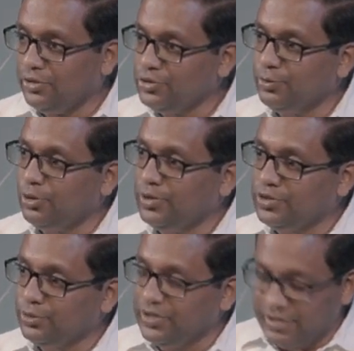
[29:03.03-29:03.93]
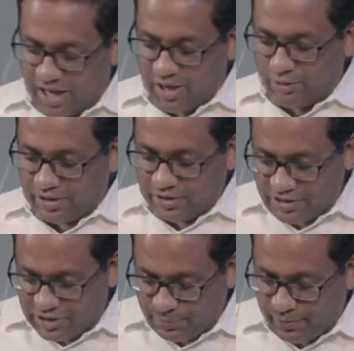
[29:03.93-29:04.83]
to sink in, when those
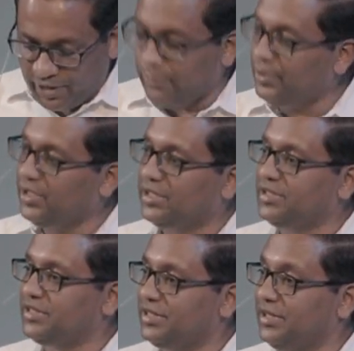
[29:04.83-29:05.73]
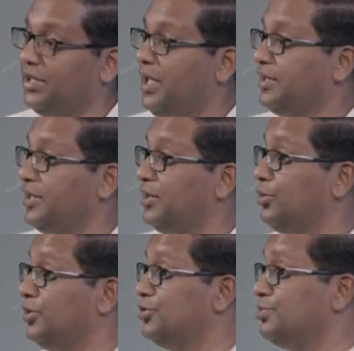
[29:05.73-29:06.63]
moments when Satan begins to tempt
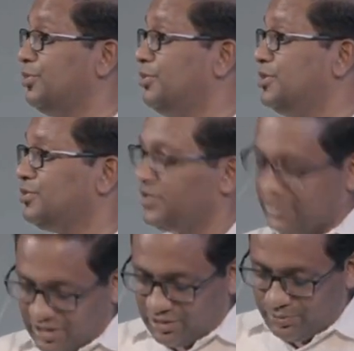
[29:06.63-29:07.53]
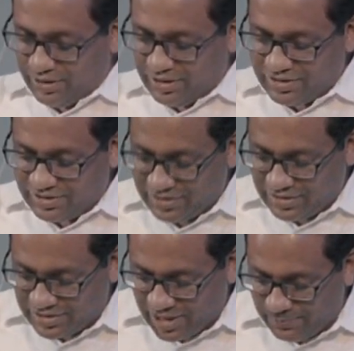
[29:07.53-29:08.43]
you, you need to speak to
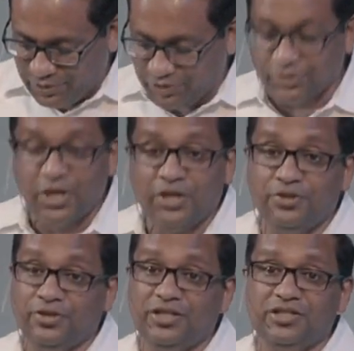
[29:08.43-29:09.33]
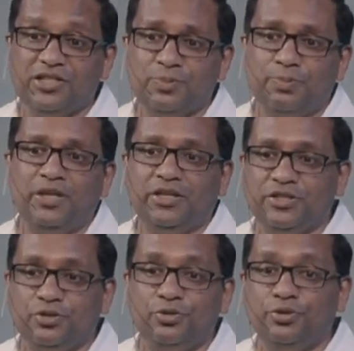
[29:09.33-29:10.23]
yourself and remind
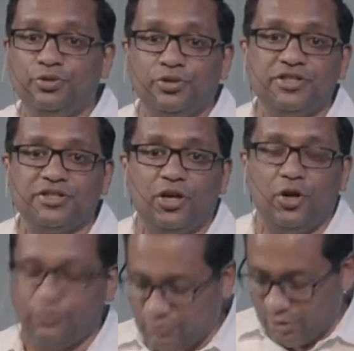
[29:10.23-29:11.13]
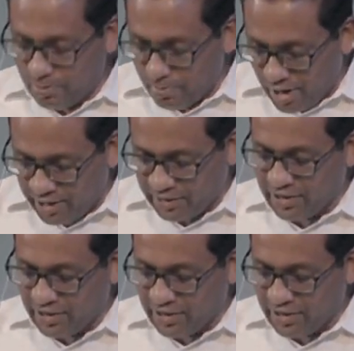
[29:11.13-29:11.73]
yourself of the promises of God